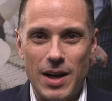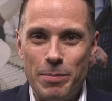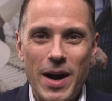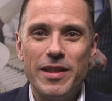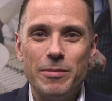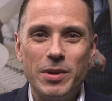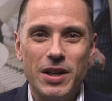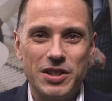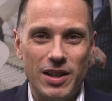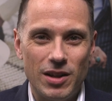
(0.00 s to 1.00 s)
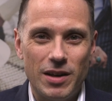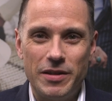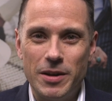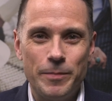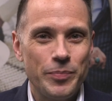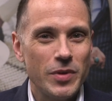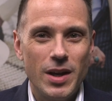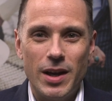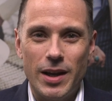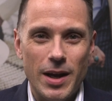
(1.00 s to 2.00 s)
I buy them because I love them,
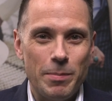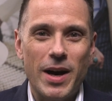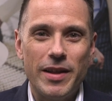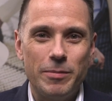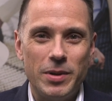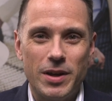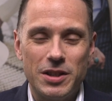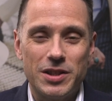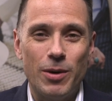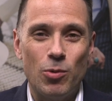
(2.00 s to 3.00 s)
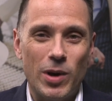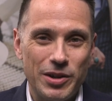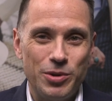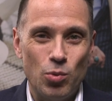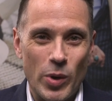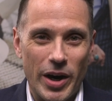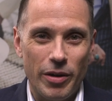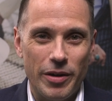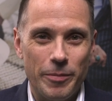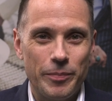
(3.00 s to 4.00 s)
and I buy them because I want to wear
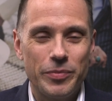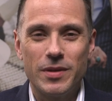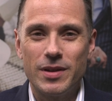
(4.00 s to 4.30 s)
them.